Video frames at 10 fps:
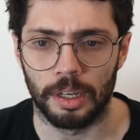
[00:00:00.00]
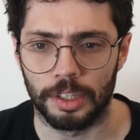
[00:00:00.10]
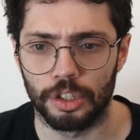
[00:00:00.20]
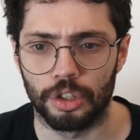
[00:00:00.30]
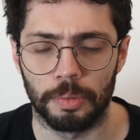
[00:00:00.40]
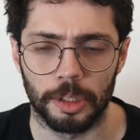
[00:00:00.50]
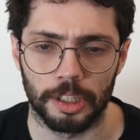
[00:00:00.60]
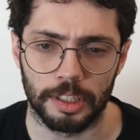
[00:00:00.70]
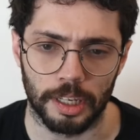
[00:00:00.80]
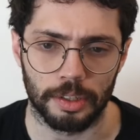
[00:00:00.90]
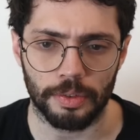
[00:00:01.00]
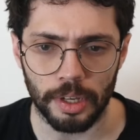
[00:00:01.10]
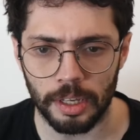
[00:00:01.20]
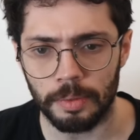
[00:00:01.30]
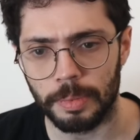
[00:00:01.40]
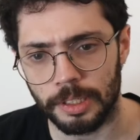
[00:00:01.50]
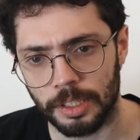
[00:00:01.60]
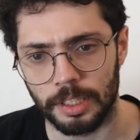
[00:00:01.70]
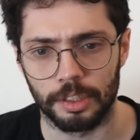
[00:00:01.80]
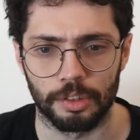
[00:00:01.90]
this should be the size of A plus the
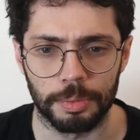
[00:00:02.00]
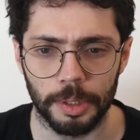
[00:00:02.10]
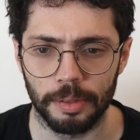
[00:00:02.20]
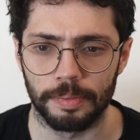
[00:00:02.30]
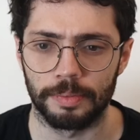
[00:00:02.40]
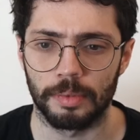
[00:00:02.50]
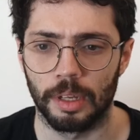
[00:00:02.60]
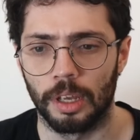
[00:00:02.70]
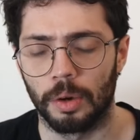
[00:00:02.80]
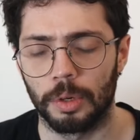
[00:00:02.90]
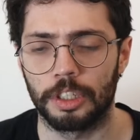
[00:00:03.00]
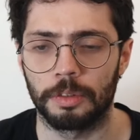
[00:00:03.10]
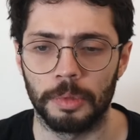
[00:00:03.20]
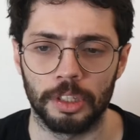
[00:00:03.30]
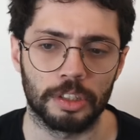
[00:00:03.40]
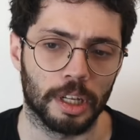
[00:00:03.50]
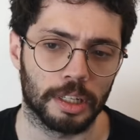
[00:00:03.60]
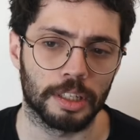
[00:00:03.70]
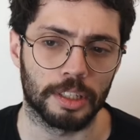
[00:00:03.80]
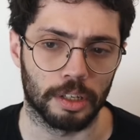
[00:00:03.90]
size of B, which means that
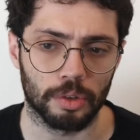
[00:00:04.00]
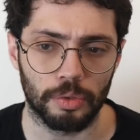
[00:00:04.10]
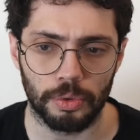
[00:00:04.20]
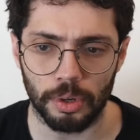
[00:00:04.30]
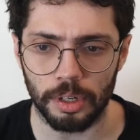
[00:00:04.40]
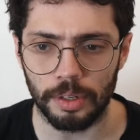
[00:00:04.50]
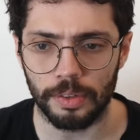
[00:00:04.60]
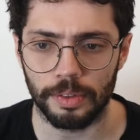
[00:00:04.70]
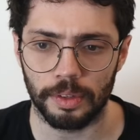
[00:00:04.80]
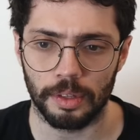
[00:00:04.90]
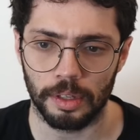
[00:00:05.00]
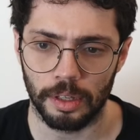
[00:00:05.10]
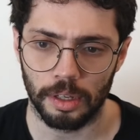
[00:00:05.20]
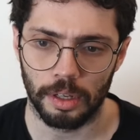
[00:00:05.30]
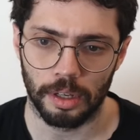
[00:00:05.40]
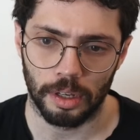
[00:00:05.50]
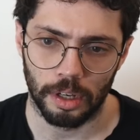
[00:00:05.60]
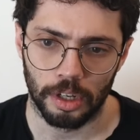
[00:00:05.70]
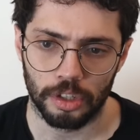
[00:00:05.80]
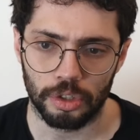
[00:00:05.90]
the size of 4
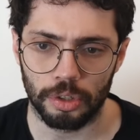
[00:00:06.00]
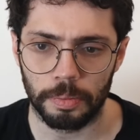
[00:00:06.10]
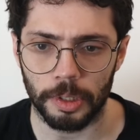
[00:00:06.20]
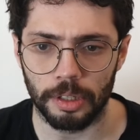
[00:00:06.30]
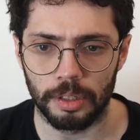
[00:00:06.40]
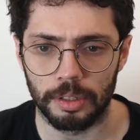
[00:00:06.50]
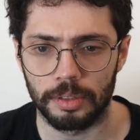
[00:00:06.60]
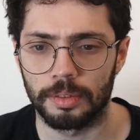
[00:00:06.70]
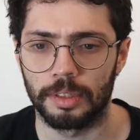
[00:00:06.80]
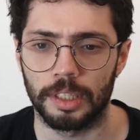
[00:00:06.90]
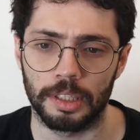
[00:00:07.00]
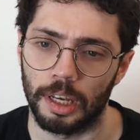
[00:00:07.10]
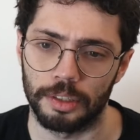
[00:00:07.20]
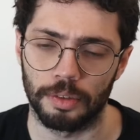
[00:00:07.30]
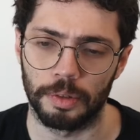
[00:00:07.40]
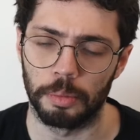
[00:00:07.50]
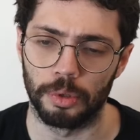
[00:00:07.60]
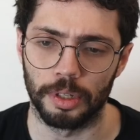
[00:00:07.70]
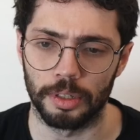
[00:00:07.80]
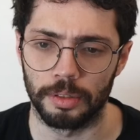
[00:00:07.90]
should be the size of the
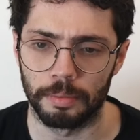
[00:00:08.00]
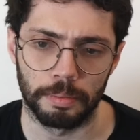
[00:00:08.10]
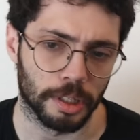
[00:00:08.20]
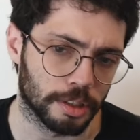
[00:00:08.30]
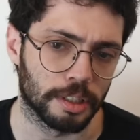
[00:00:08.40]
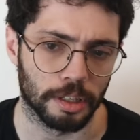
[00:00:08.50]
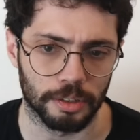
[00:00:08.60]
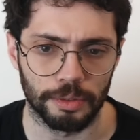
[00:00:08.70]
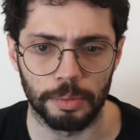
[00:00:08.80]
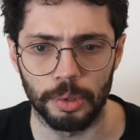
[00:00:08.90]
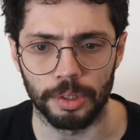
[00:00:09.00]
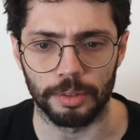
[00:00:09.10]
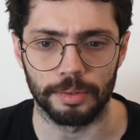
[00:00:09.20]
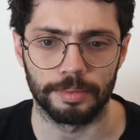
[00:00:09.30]
boolean plus the size of the boolean.